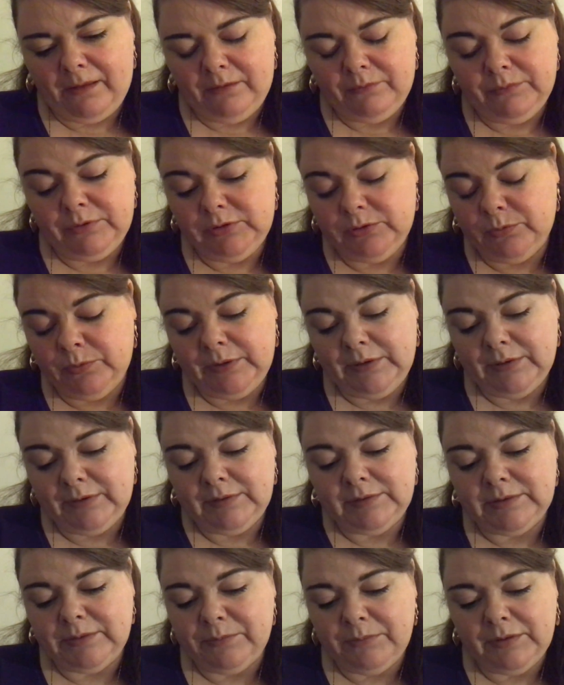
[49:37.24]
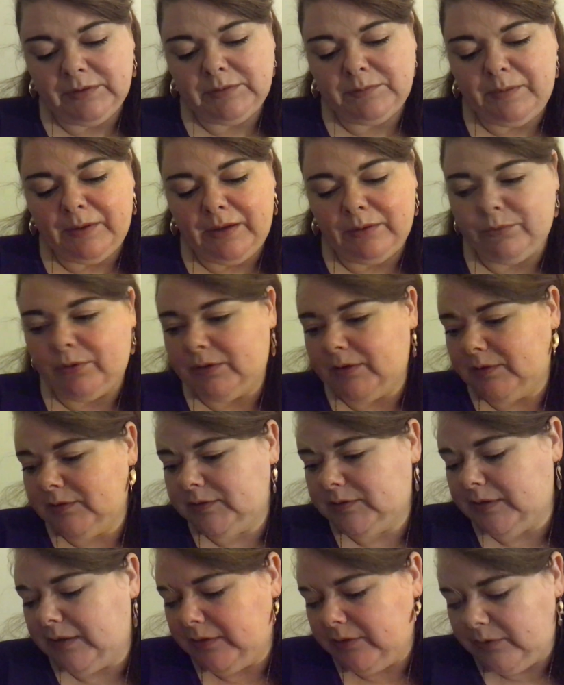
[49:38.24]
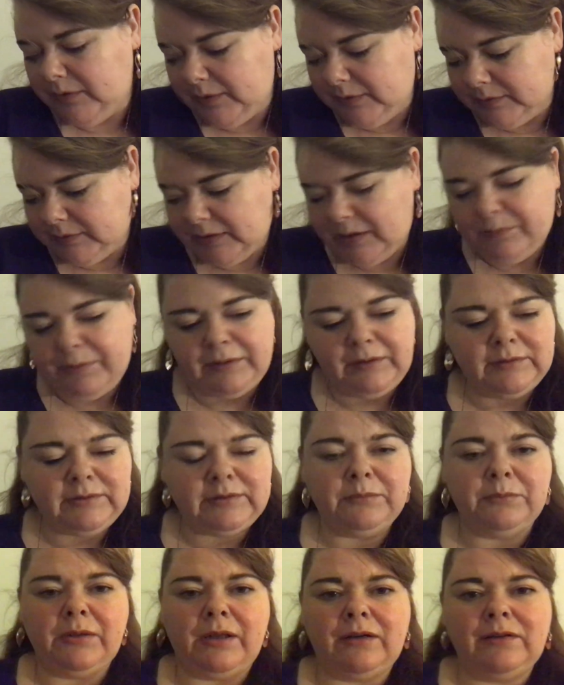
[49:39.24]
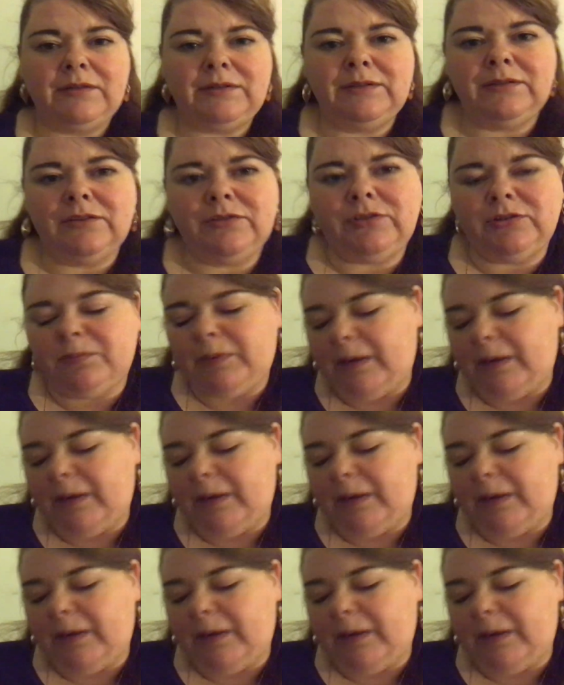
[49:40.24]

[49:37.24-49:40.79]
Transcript: Which are weirdly similar to pile 1, as I say. You know, you can tell by the similarity in the two